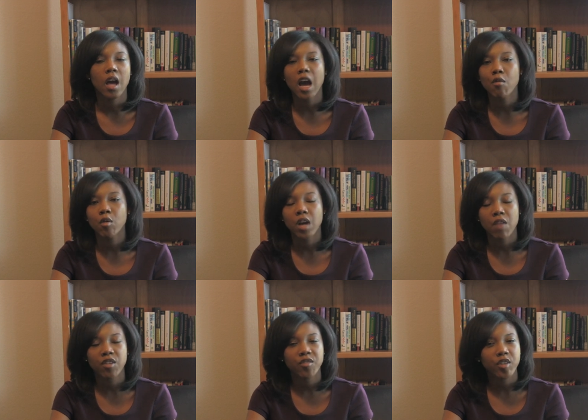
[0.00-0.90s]
I won't
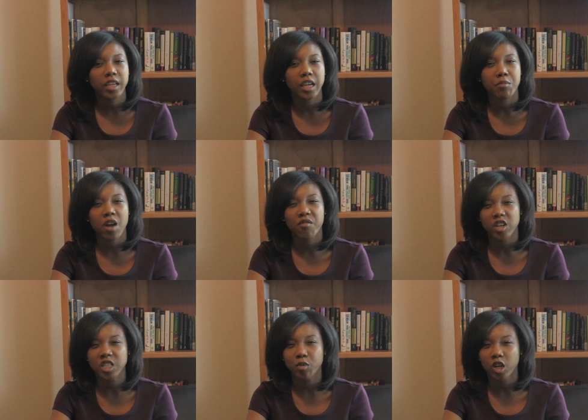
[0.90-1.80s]
ever forget my
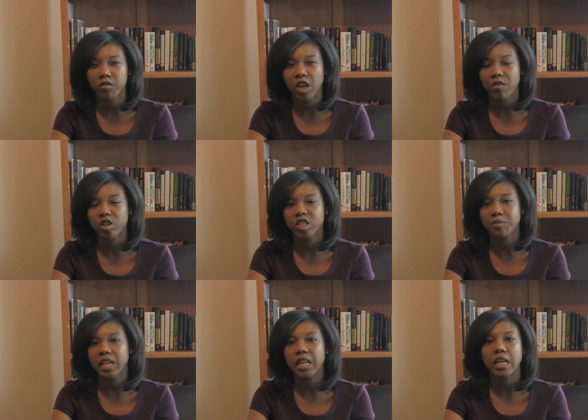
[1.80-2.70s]
first Board of
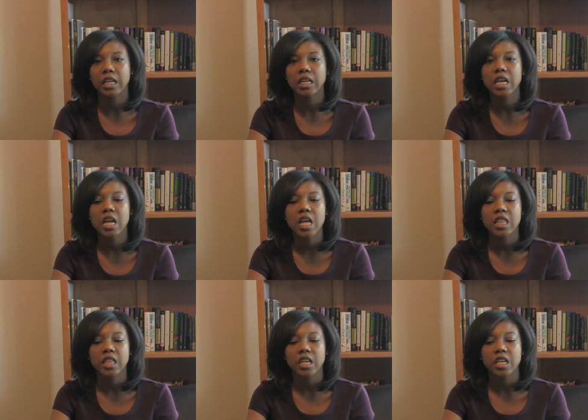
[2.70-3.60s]
Governors meeting
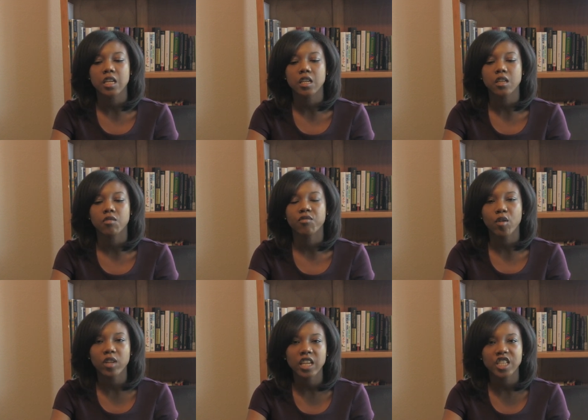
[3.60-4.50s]
the
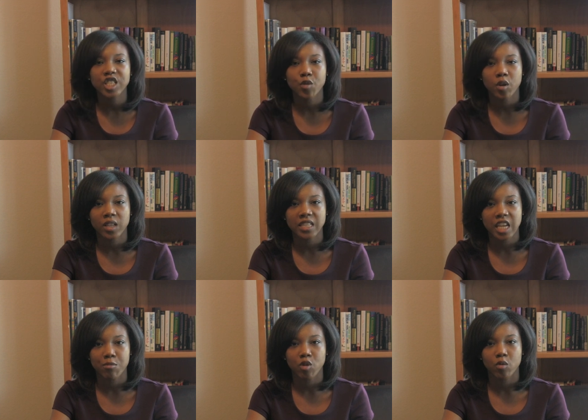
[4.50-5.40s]
voting issue on the
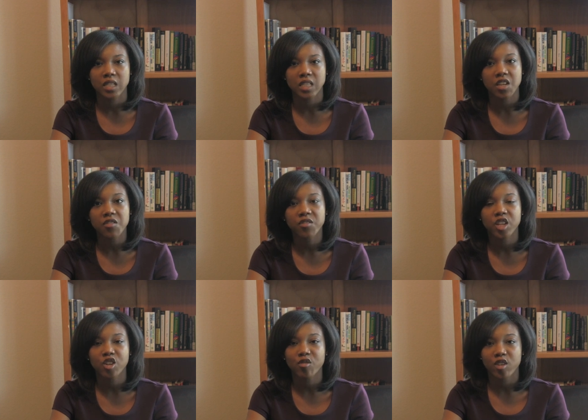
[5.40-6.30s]
table was if the
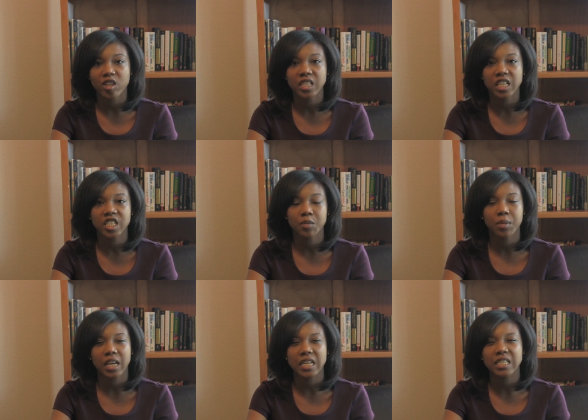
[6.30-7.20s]
university should
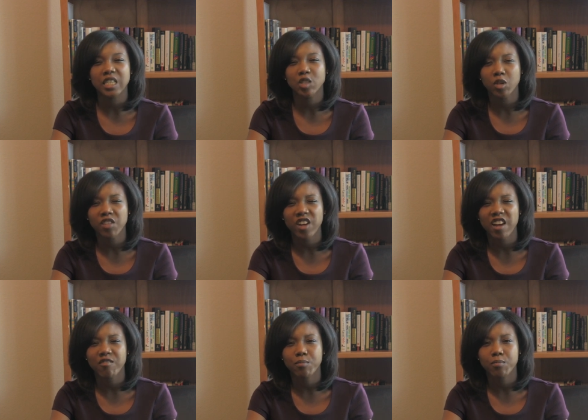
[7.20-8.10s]
place a
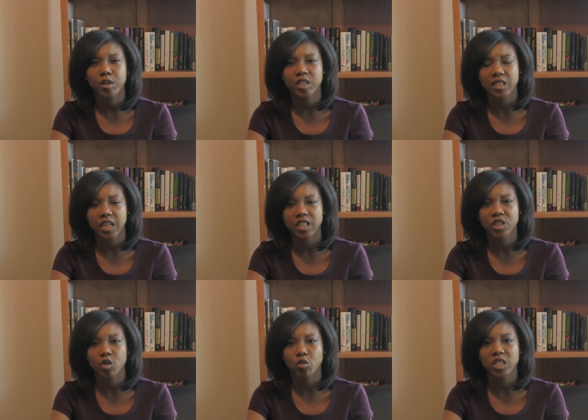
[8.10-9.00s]
25%
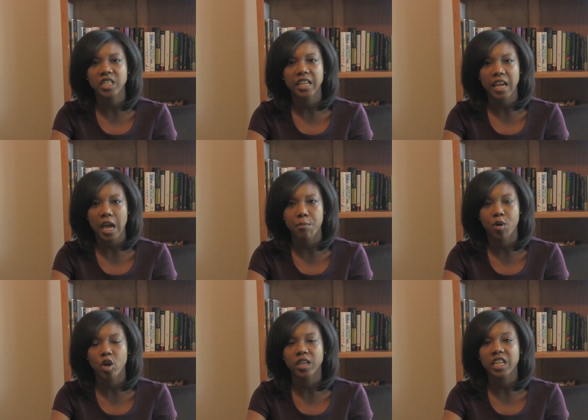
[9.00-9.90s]
tuition cap
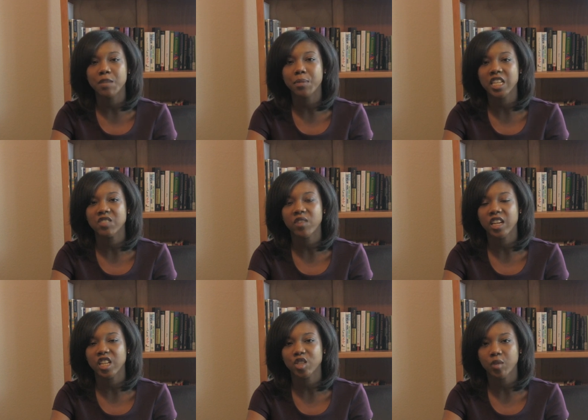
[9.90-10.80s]
on need-based
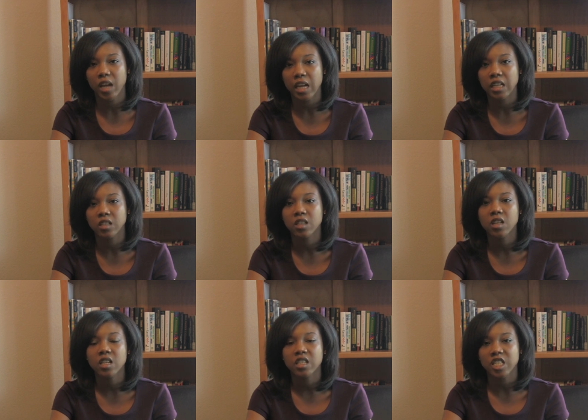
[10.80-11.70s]
financial aid
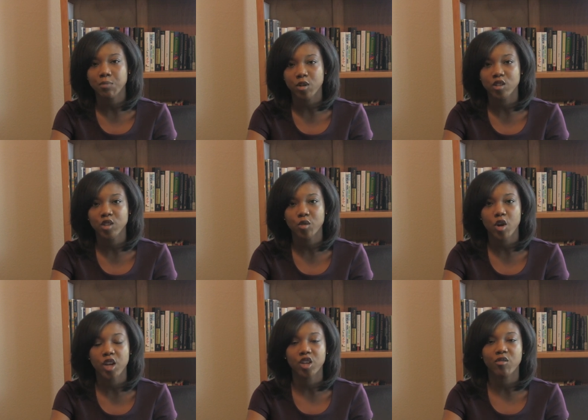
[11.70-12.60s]
dispersed to
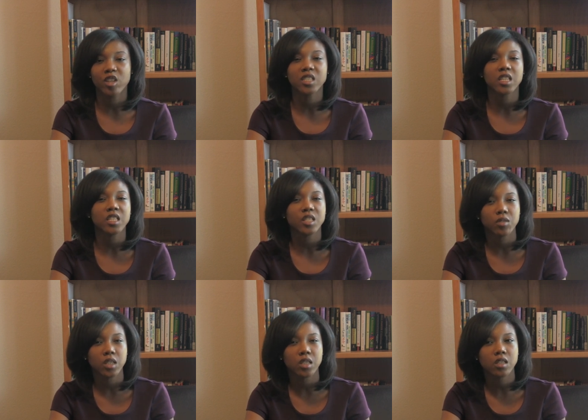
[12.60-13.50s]
our university
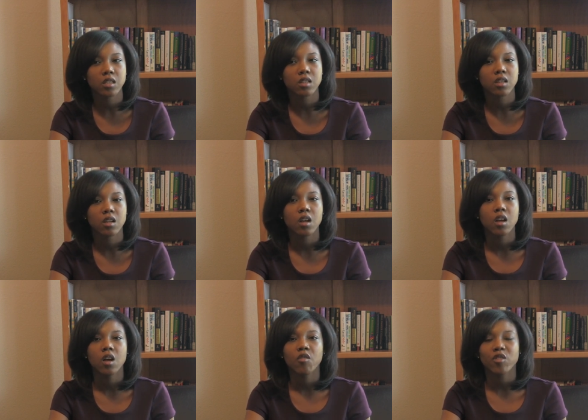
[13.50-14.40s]
students.
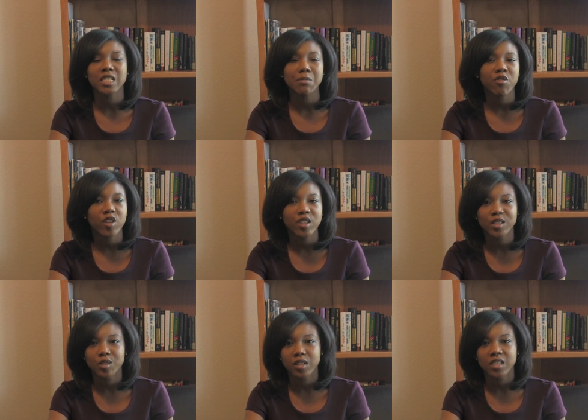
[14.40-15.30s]
For some of our
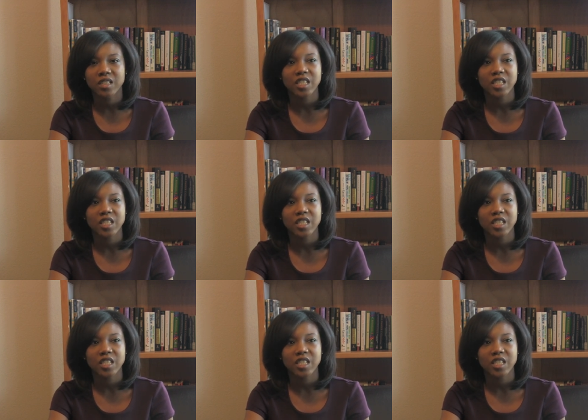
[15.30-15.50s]
students,